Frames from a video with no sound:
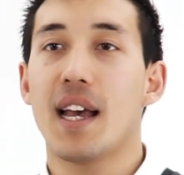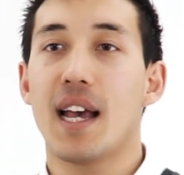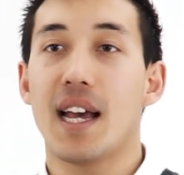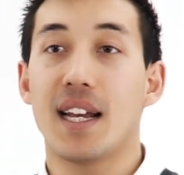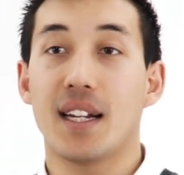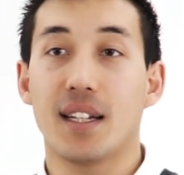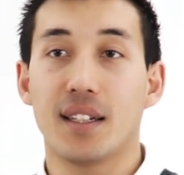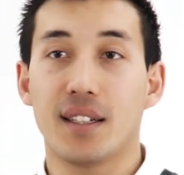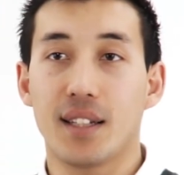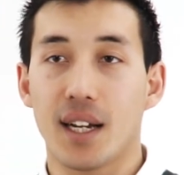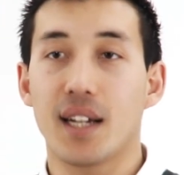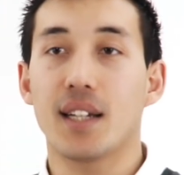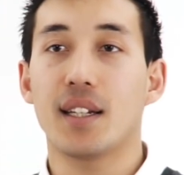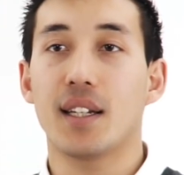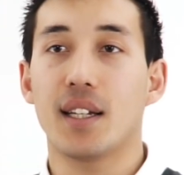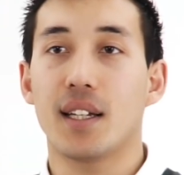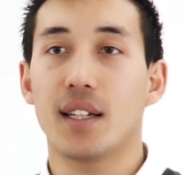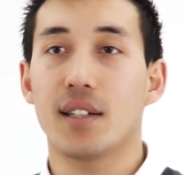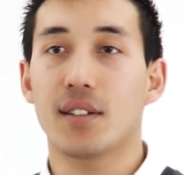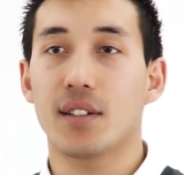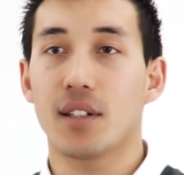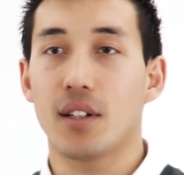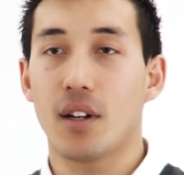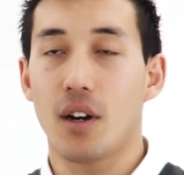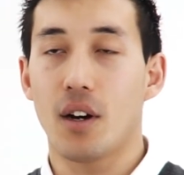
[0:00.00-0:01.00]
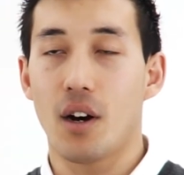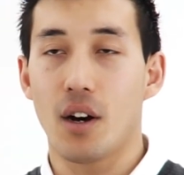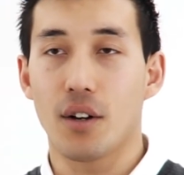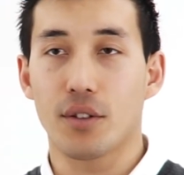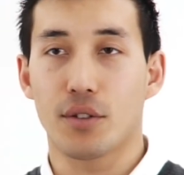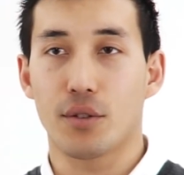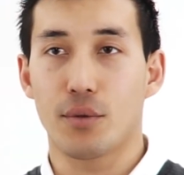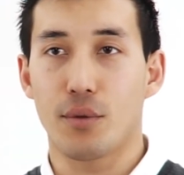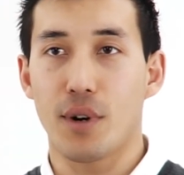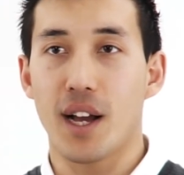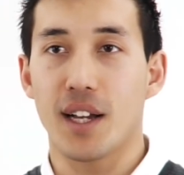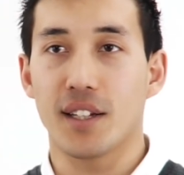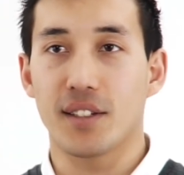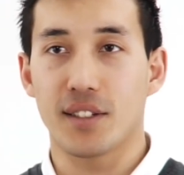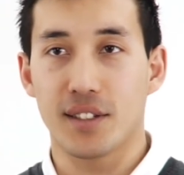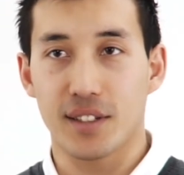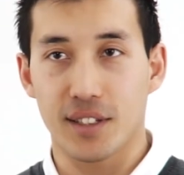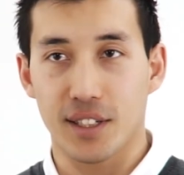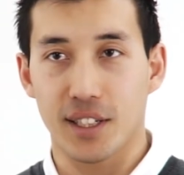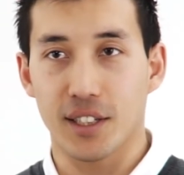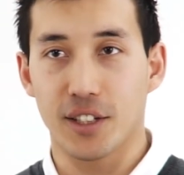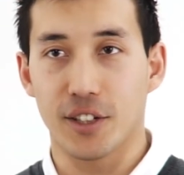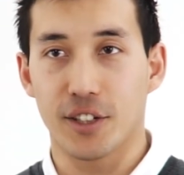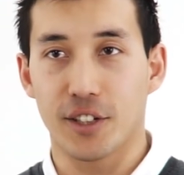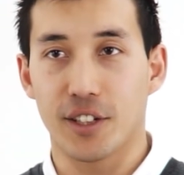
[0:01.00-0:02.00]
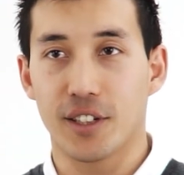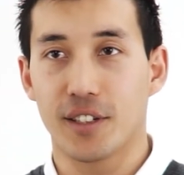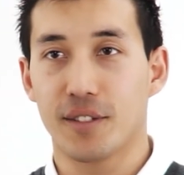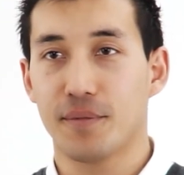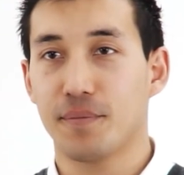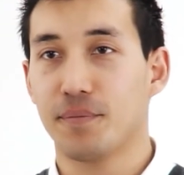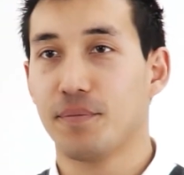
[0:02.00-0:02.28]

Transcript: at a Dainese authorized dealer.